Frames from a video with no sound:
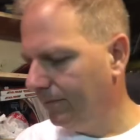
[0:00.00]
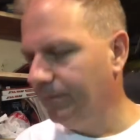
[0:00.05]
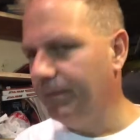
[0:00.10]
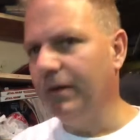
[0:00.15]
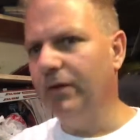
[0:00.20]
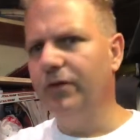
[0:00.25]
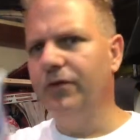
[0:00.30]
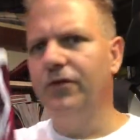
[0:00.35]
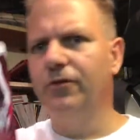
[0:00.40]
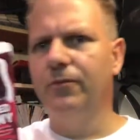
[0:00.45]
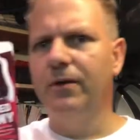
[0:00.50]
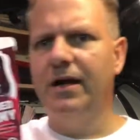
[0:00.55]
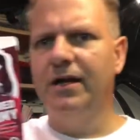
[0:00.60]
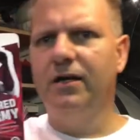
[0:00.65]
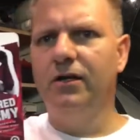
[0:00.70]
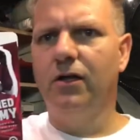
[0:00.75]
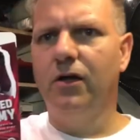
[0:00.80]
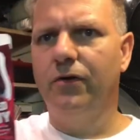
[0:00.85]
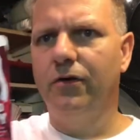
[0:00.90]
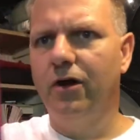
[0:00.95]
Build the
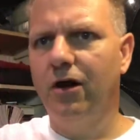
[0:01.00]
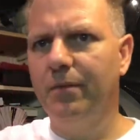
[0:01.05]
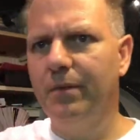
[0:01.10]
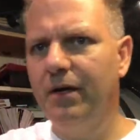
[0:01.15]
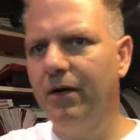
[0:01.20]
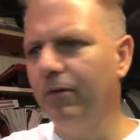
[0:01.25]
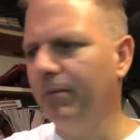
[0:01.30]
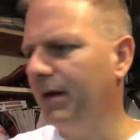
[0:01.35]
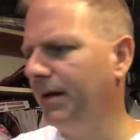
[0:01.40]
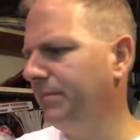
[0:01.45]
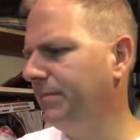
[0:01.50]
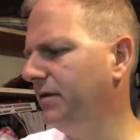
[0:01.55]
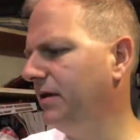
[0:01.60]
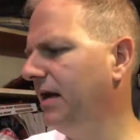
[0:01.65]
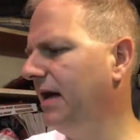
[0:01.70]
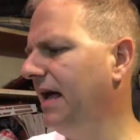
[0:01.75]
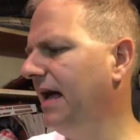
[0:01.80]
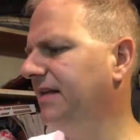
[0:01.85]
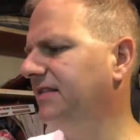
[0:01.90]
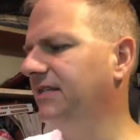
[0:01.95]
Red Clone Army, or might be,
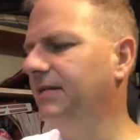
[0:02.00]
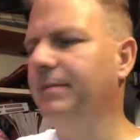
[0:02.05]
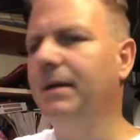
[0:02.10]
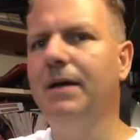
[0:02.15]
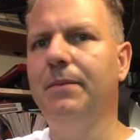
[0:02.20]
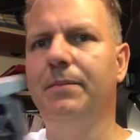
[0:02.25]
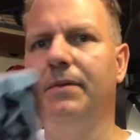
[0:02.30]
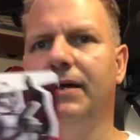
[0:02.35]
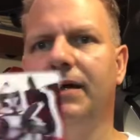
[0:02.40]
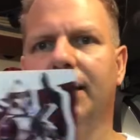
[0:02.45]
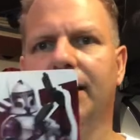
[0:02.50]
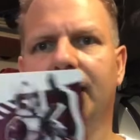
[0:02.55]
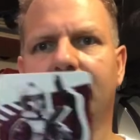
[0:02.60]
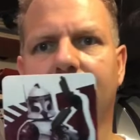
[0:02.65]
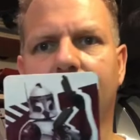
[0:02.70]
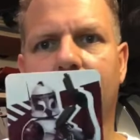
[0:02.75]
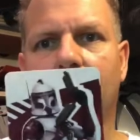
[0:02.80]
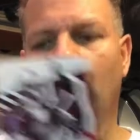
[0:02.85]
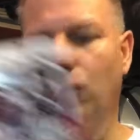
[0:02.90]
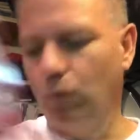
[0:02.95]
no, actually it might be
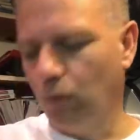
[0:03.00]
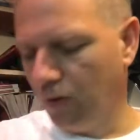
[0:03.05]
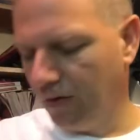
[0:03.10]
Clone